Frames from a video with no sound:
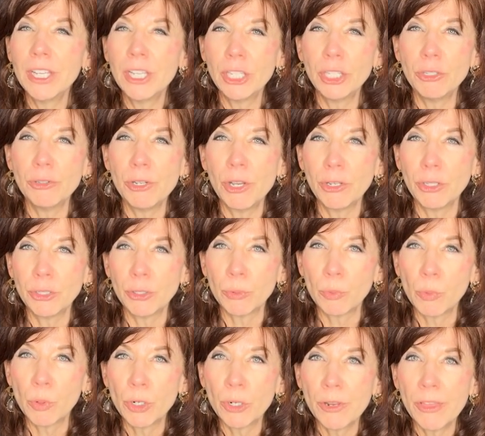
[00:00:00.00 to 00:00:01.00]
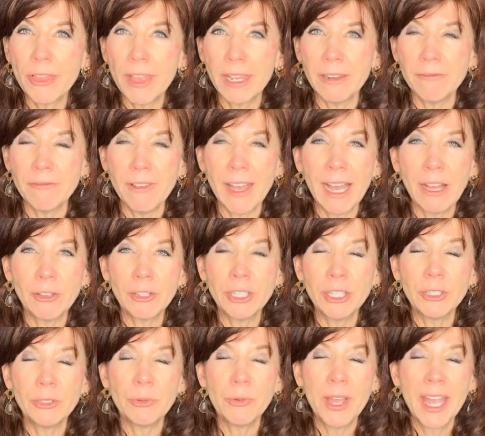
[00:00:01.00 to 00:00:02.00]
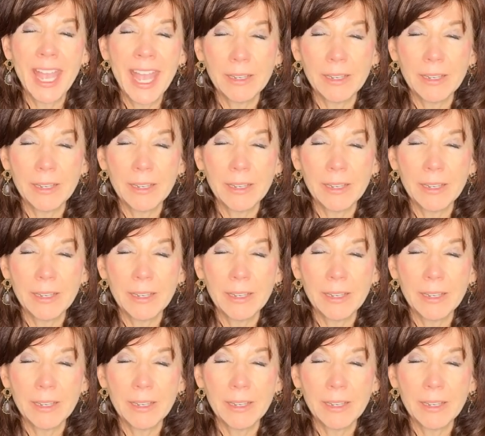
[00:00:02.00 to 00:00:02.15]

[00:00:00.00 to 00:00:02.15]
you know your worth and value,